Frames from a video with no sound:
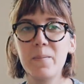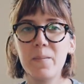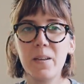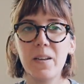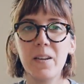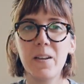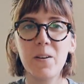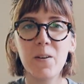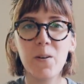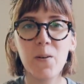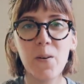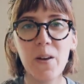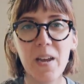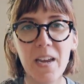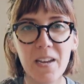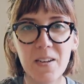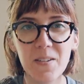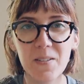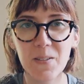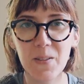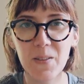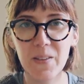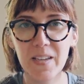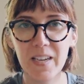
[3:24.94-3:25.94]
I'm going to go
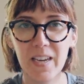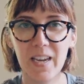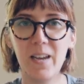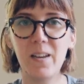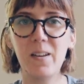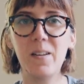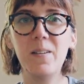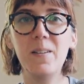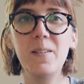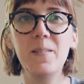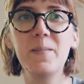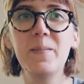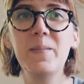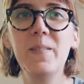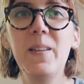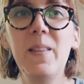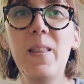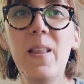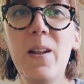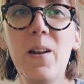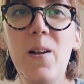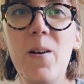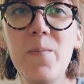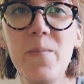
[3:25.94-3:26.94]
handle the kettle
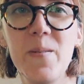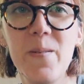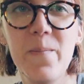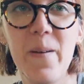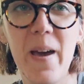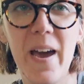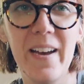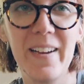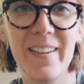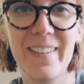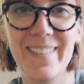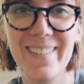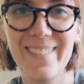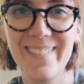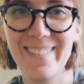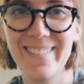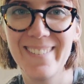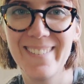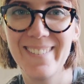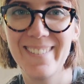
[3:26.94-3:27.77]
and then I'll be back.